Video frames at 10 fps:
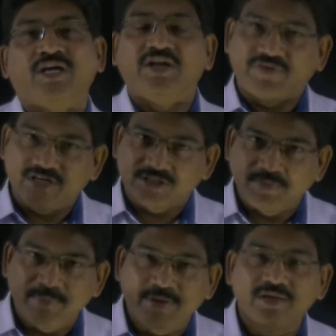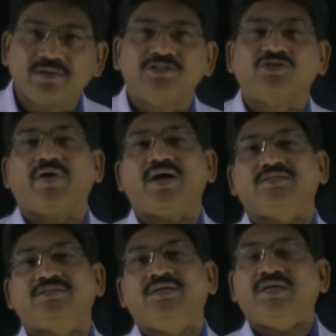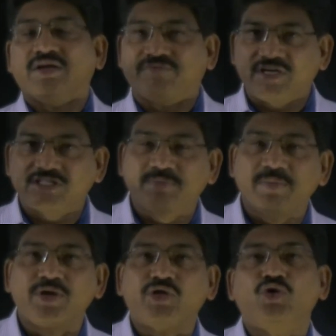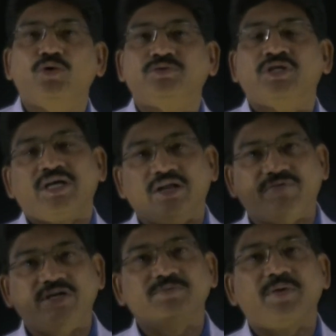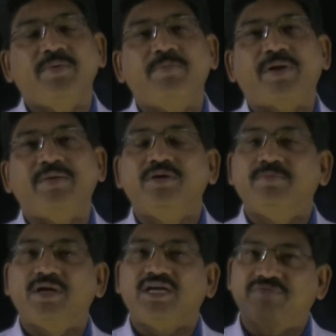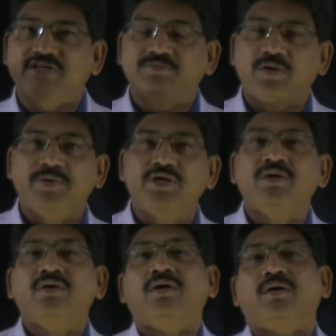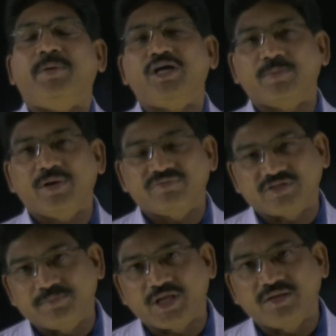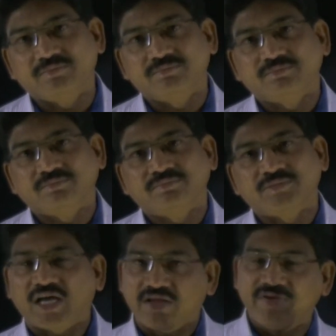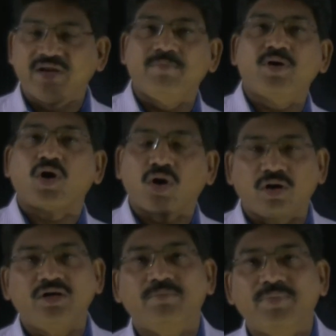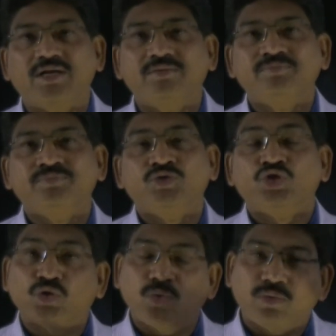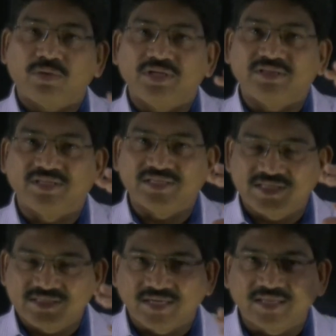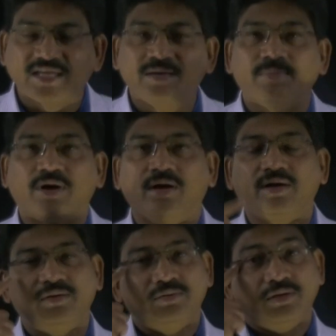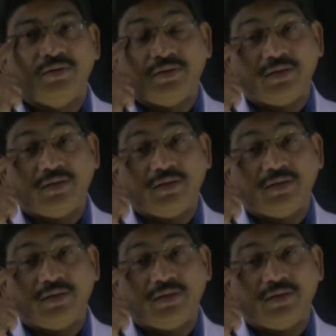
Difference may be squares, difference may be cubes, difference may be prime number, difference may be a multiple of something, or even number or odd number. So this is nothing but